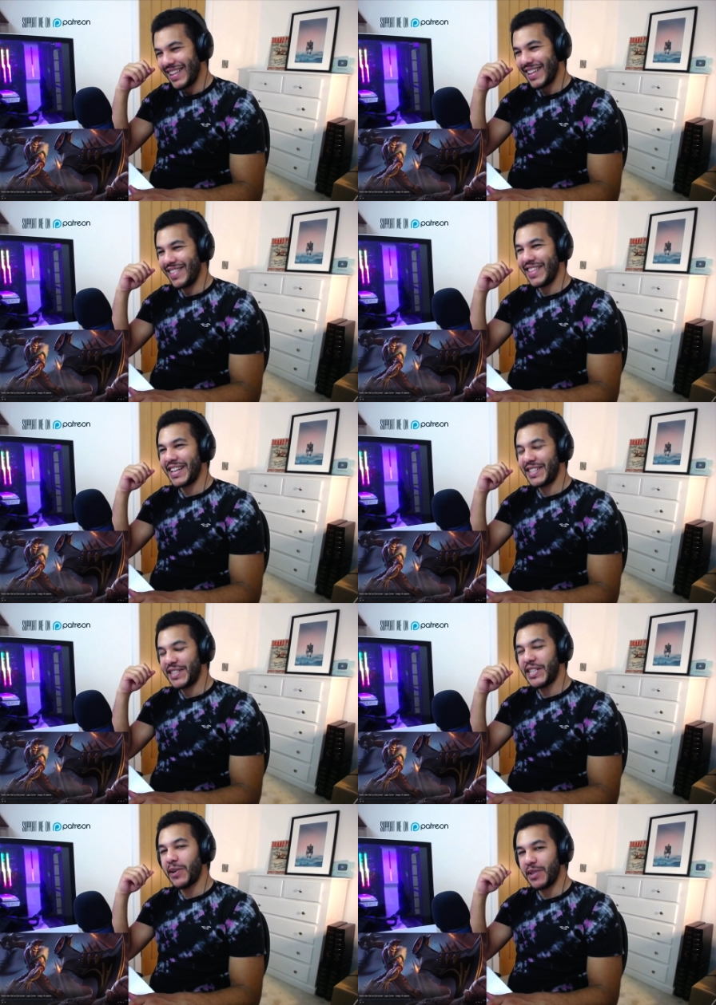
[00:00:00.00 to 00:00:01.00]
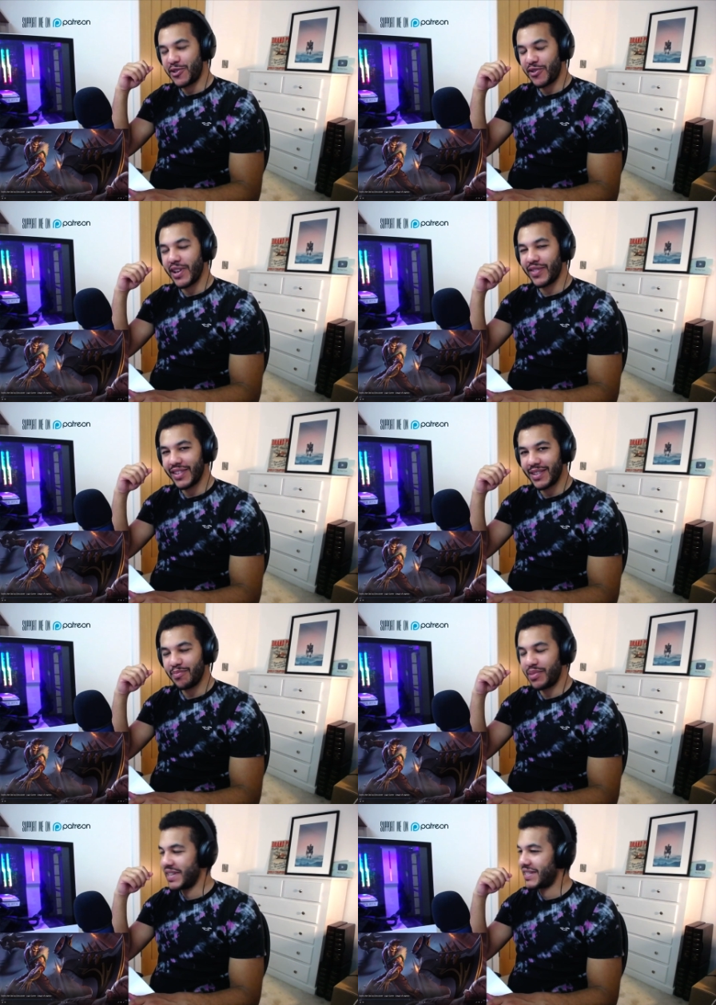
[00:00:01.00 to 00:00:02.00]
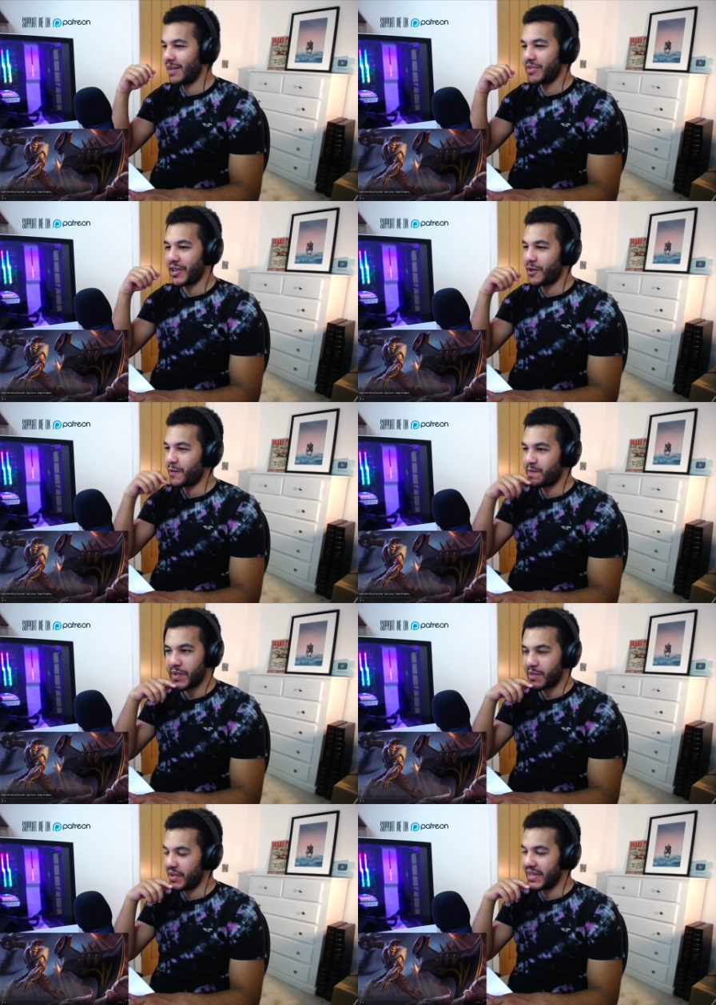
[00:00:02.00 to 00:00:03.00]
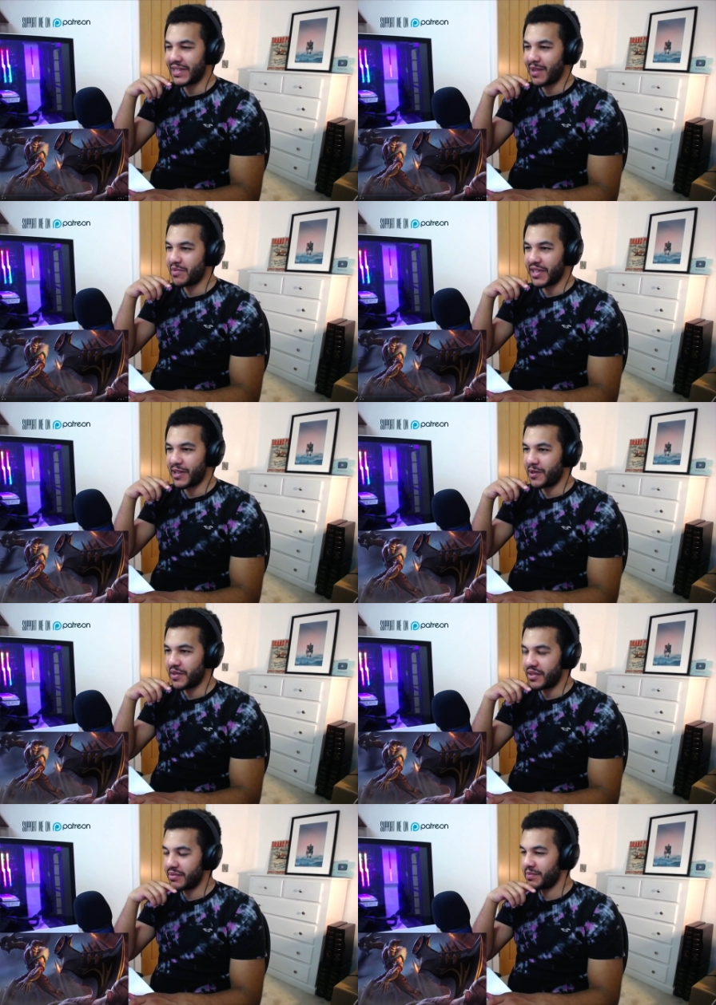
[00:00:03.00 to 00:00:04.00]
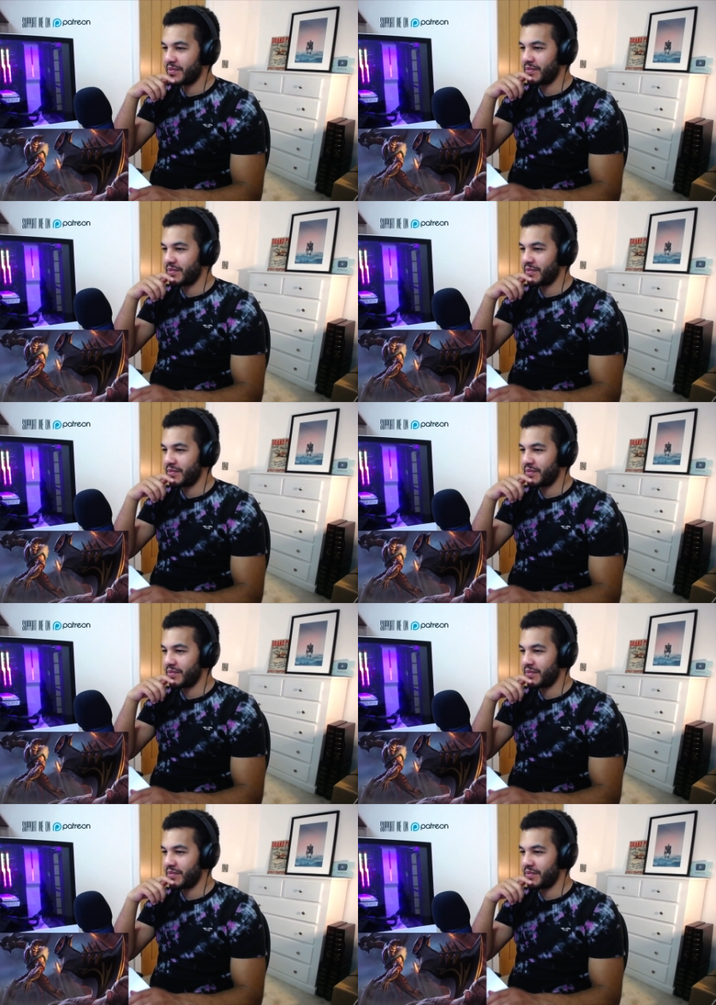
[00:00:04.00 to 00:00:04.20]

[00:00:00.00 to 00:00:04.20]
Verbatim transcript: Have they actually shouted Draven? Please tell me they're not. Please tell me they're not.